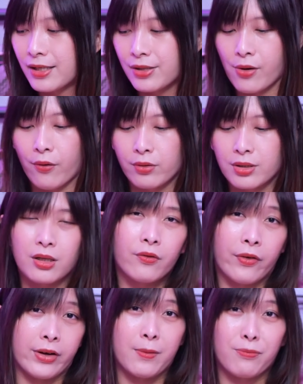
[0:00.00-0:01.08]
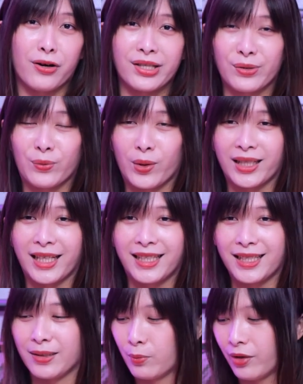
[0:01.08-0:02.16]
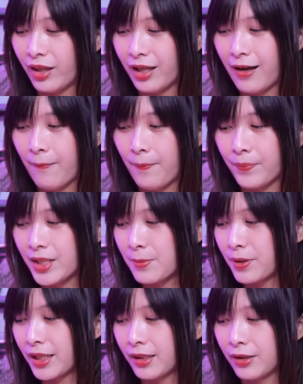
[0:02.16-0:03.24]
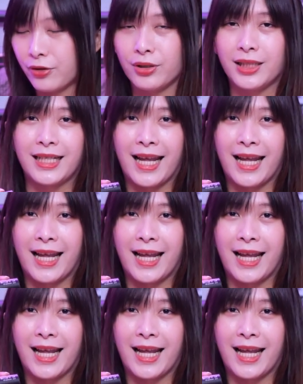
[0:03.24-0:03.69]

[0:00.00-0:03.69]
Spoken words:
So still very impressed on what they did with this particular unit.